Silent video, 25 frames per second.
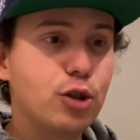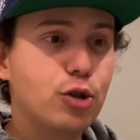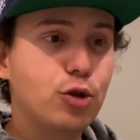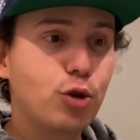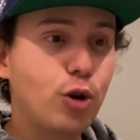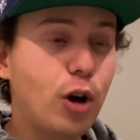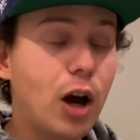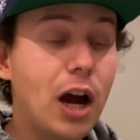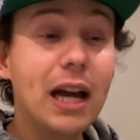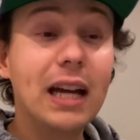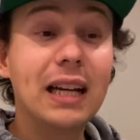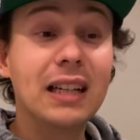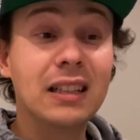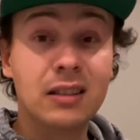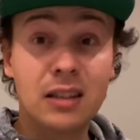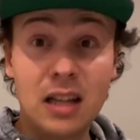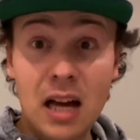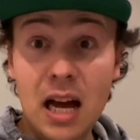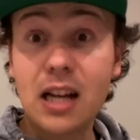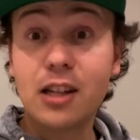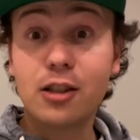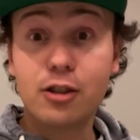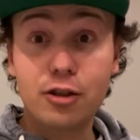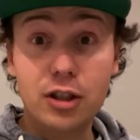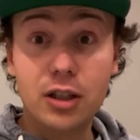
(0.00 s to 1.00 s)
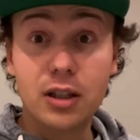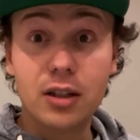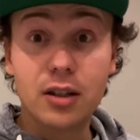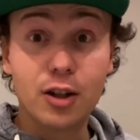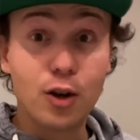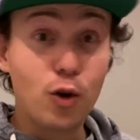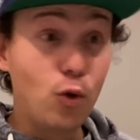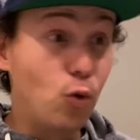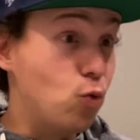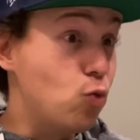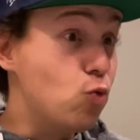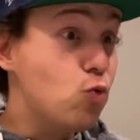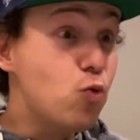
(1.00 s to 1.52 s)
trying last year
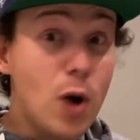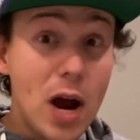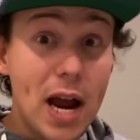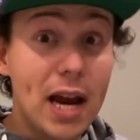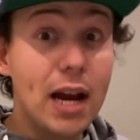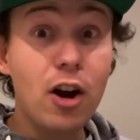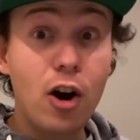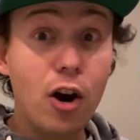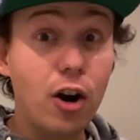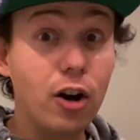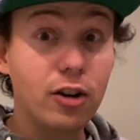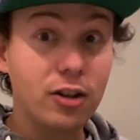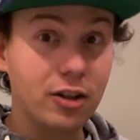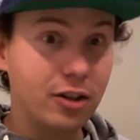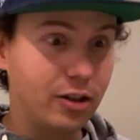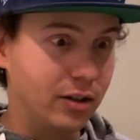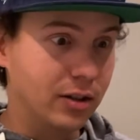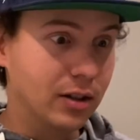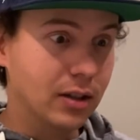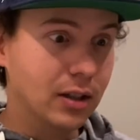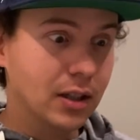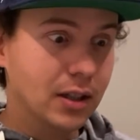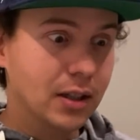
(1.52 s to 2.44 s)
way harder